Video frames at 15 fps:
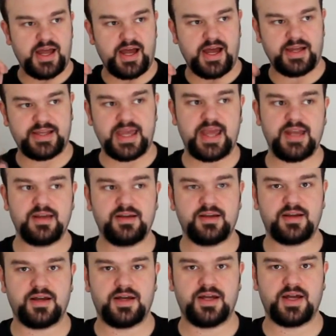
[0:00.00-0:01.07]

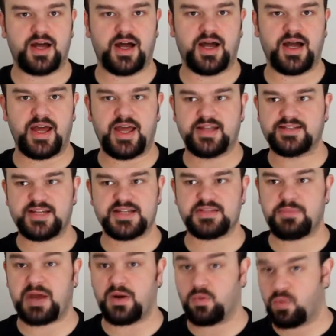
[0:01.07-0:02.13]
Again, it
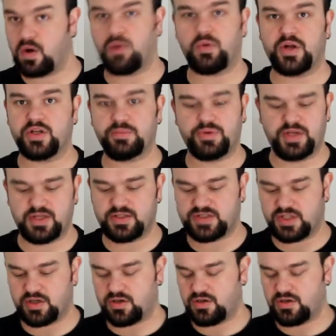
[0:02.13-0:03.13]
doesn't matter what one you put in, so